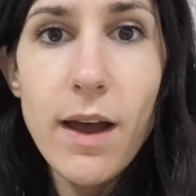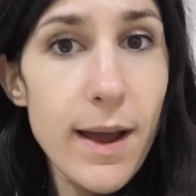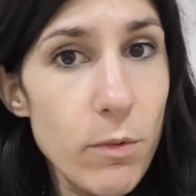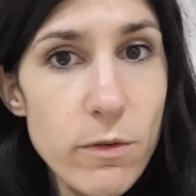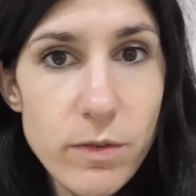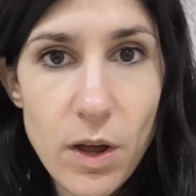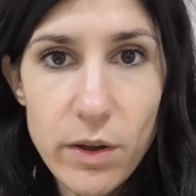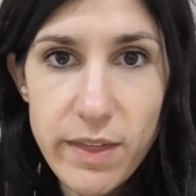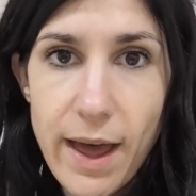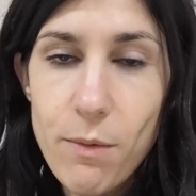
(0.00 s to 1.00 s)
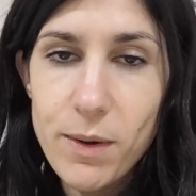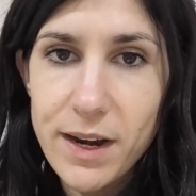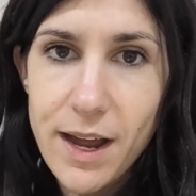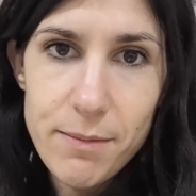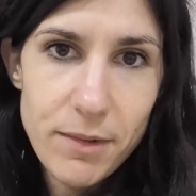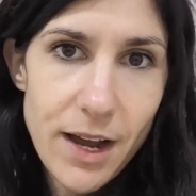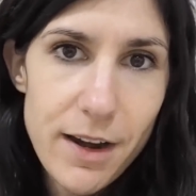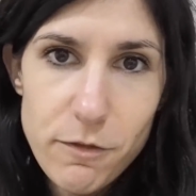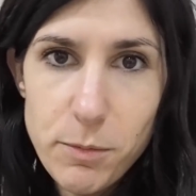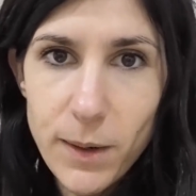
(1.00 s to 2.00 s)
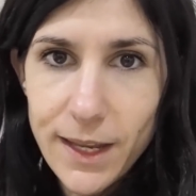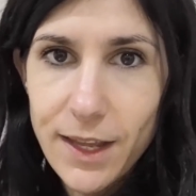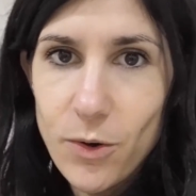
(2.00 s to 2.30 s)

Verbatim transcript: I will vlog that when I'm kind of pulling it